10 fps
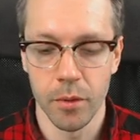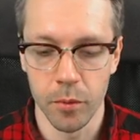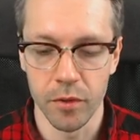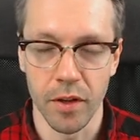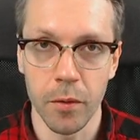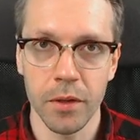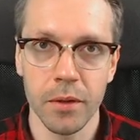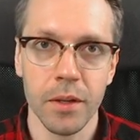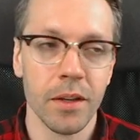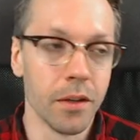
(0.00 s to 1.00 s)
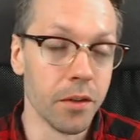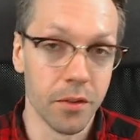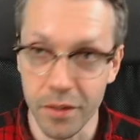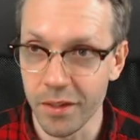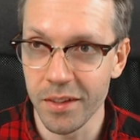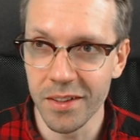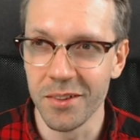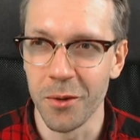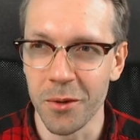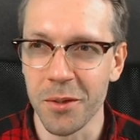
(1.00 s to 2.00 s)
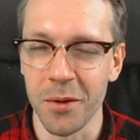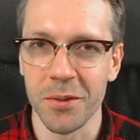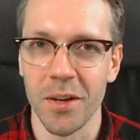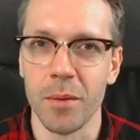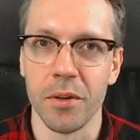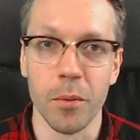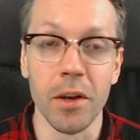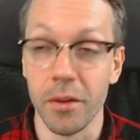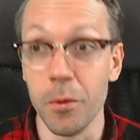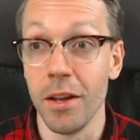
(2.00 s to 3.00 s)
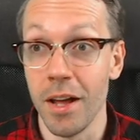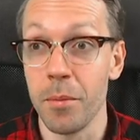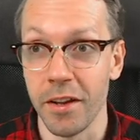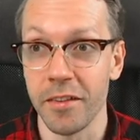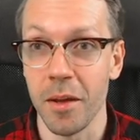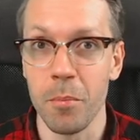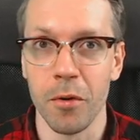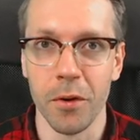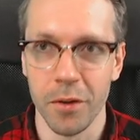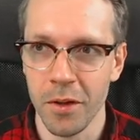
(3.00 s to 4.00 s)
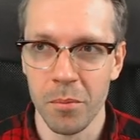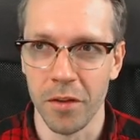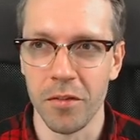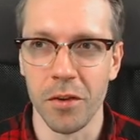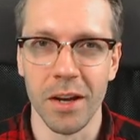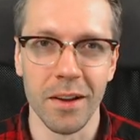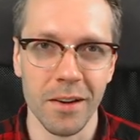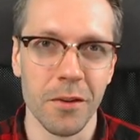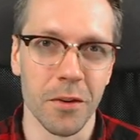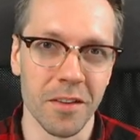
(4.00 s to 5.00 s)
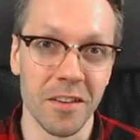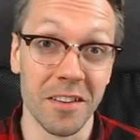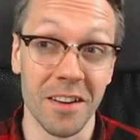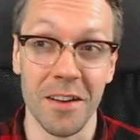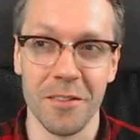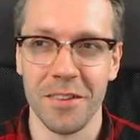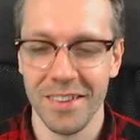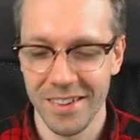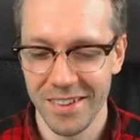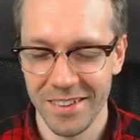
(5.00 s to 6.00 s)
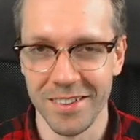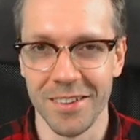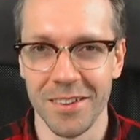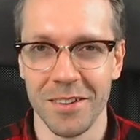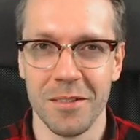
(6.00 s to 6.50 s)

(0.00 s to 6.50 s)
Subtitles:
Without it, it is still not going to happen. Well, it will happen at some point, but very likely not in this life, to